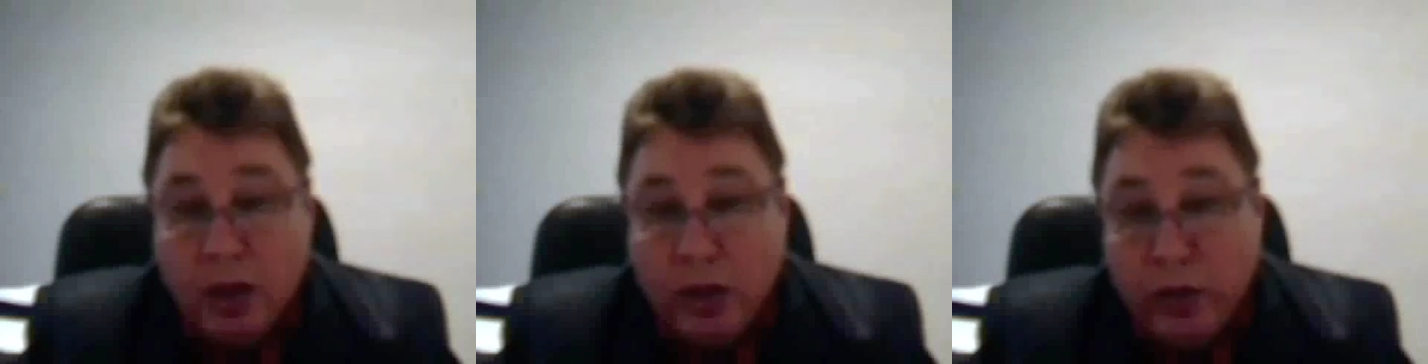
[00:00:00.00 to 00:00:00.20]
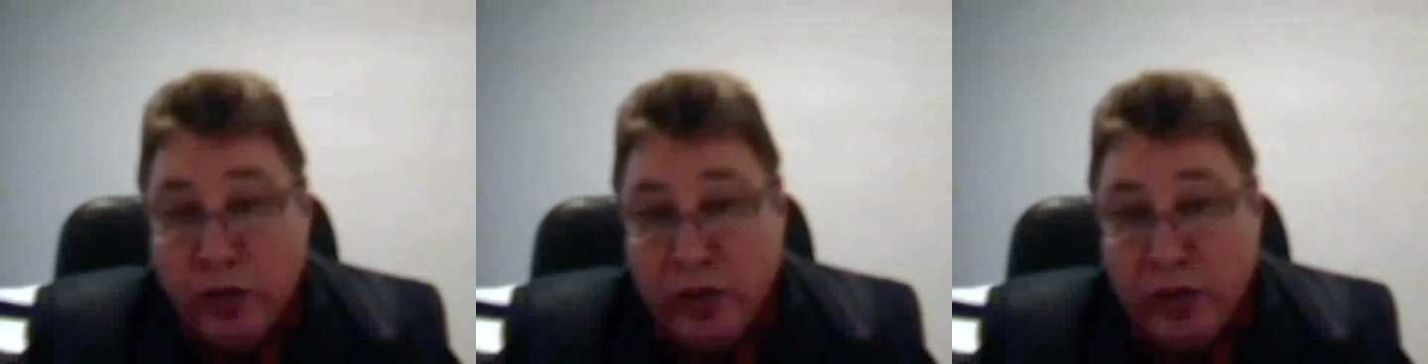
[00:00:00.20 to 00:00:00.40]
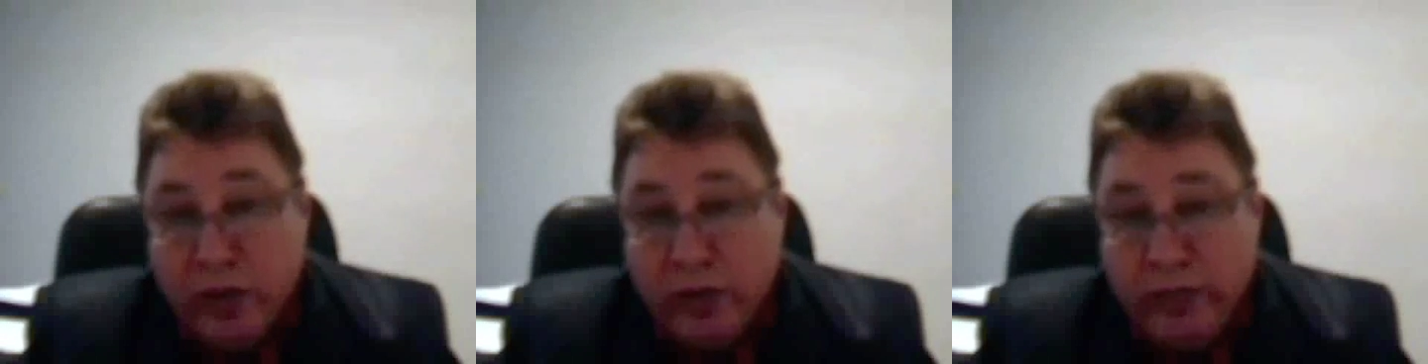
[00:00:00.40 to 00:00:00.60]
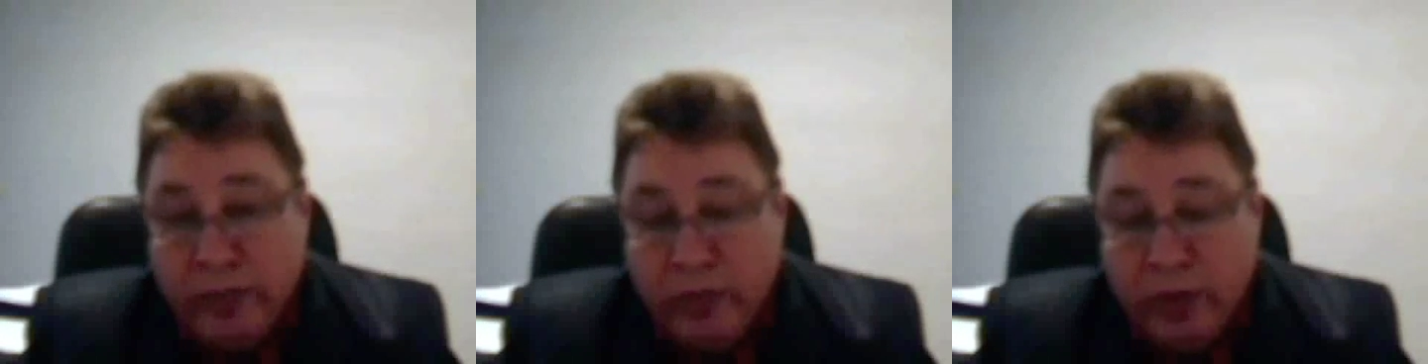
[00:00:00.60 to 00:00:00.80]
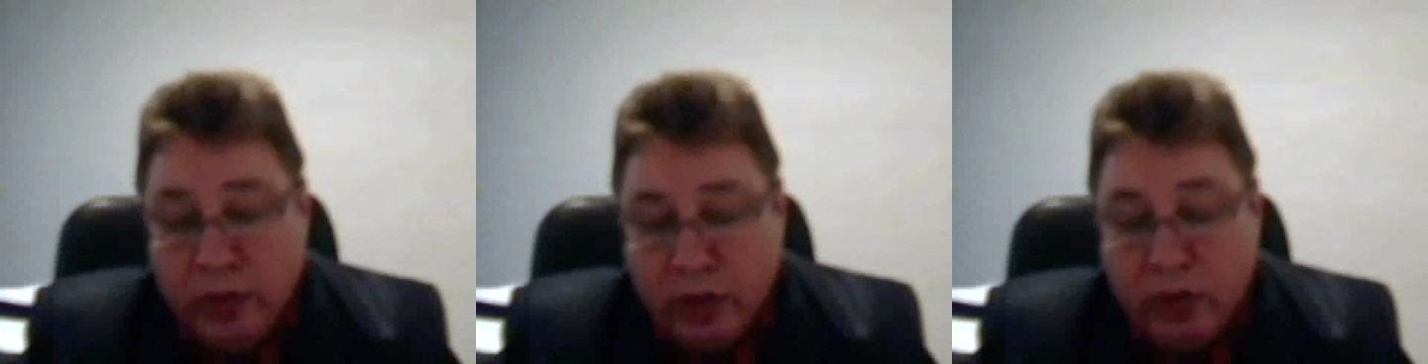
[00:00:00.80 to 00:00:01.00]

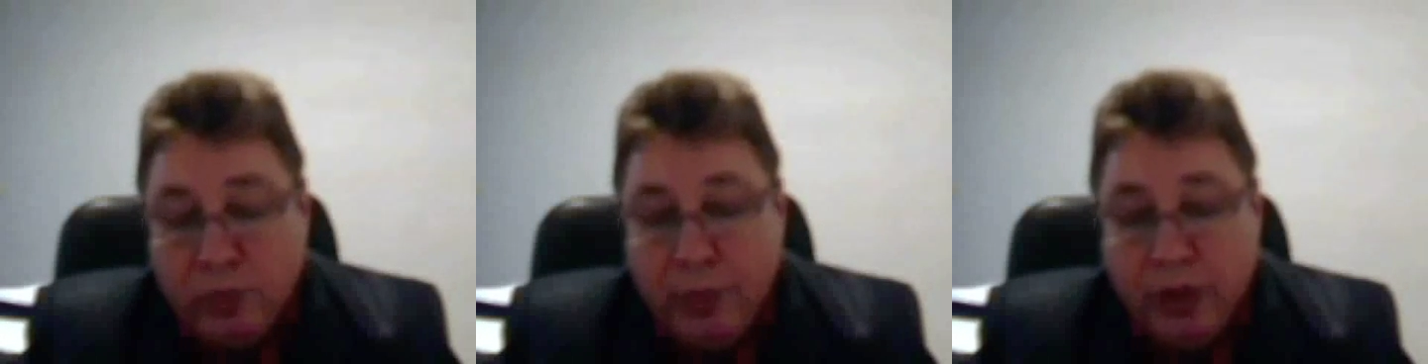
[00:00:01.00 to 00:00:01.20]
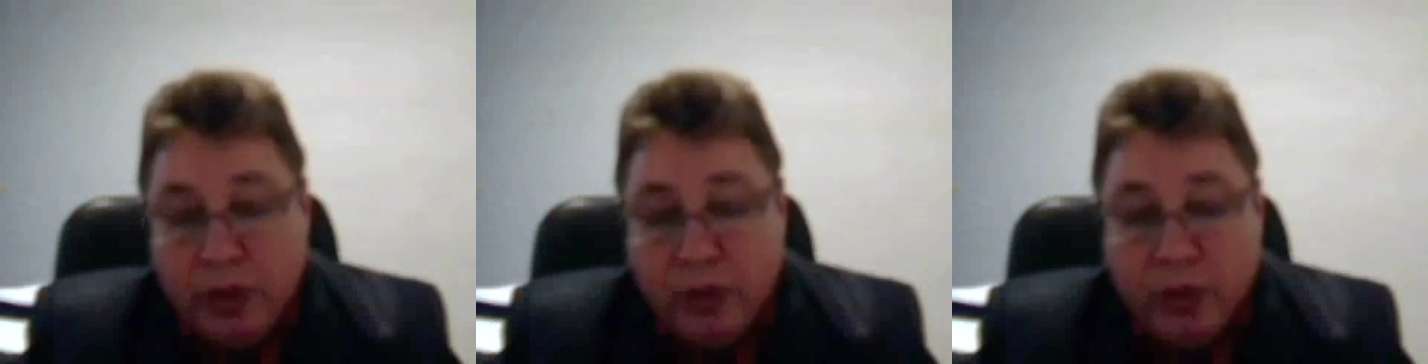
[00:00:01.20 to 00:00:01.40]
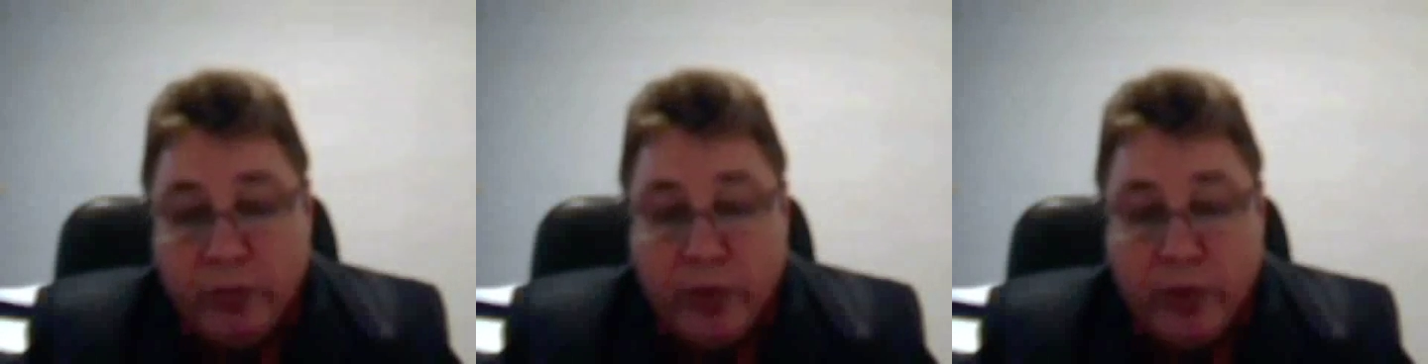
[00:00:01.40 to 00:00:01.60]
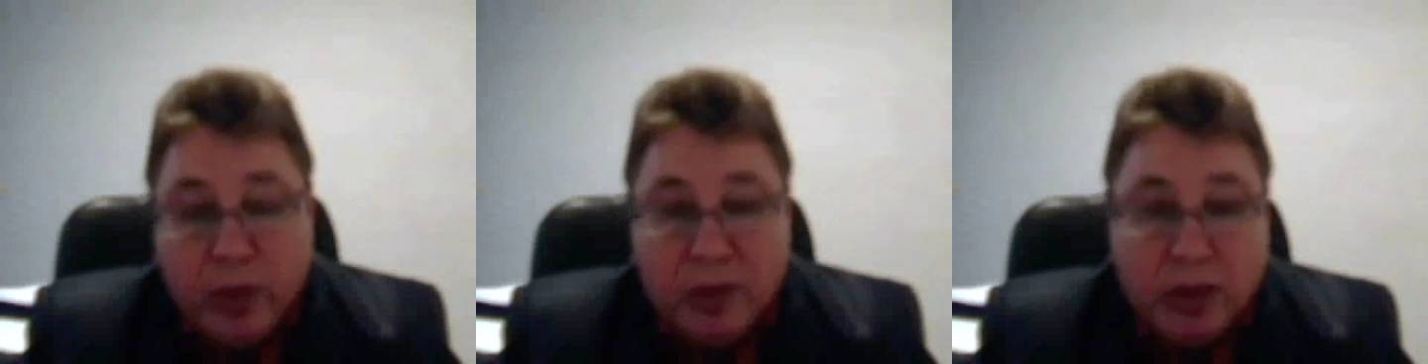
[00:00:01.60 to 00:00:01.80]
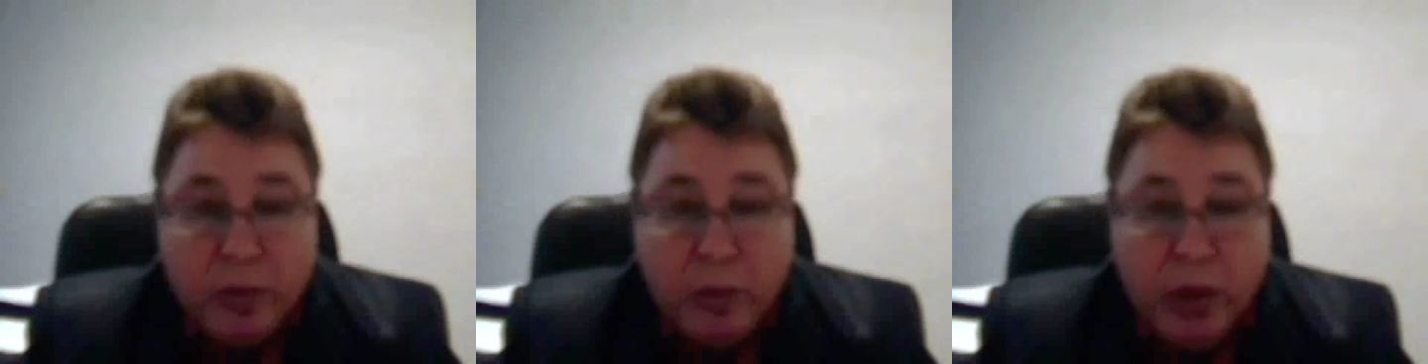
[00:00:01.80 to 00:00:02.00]
European
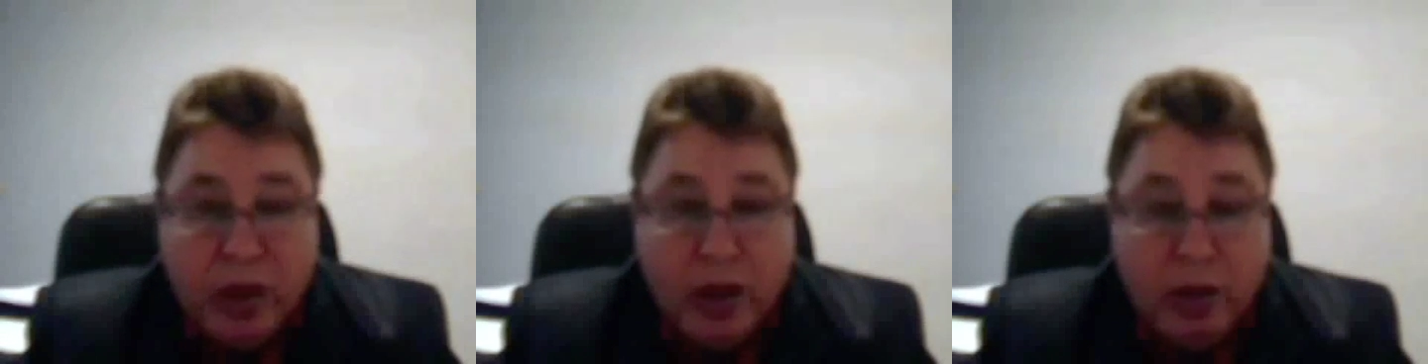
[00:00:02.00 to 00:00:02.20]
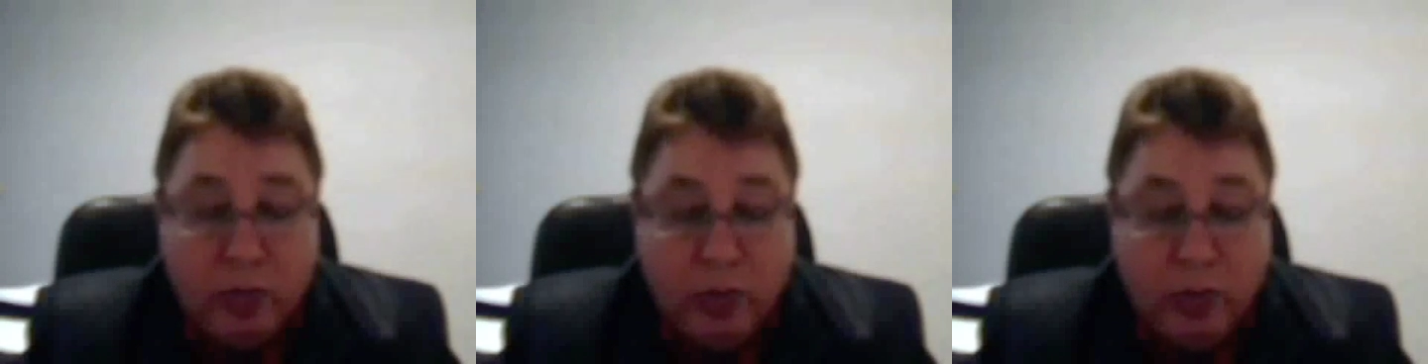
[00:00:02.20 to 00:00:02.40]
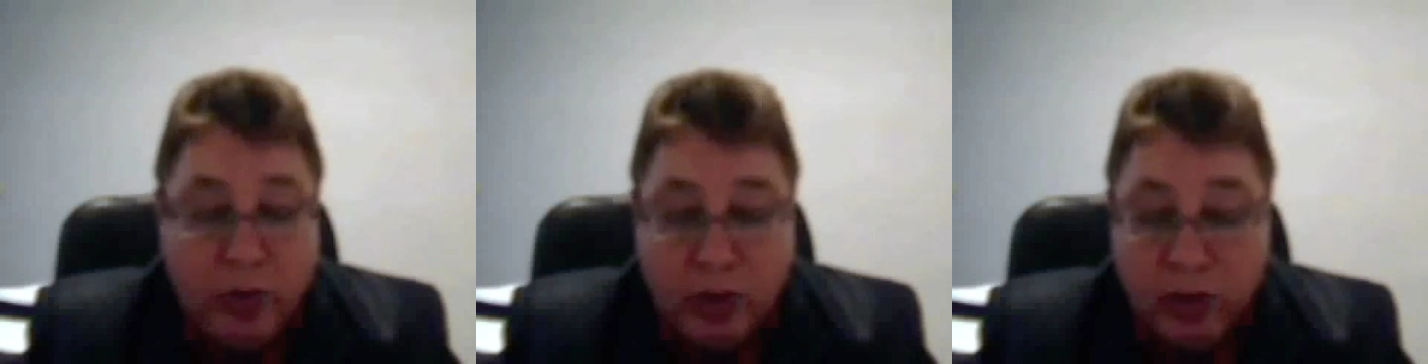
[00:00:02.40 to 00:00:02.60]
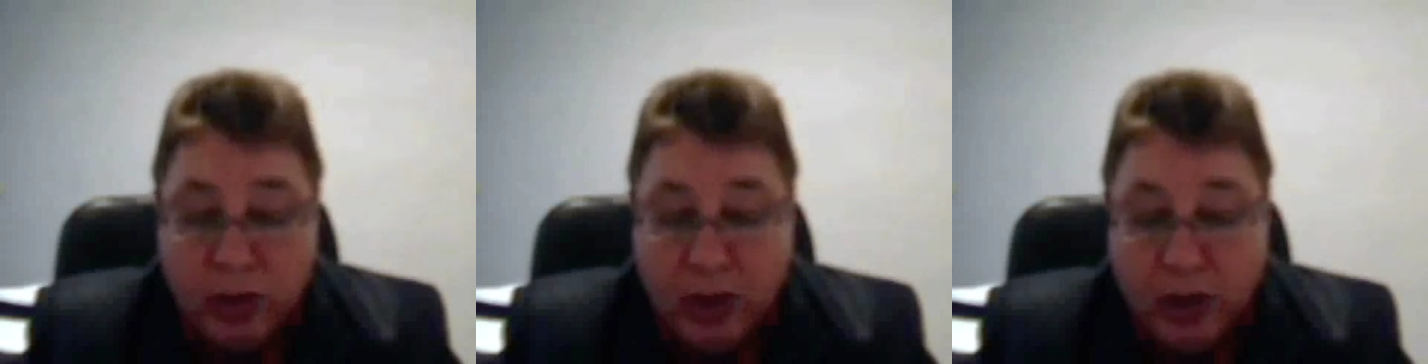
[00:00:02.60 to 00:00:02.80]
University, where I work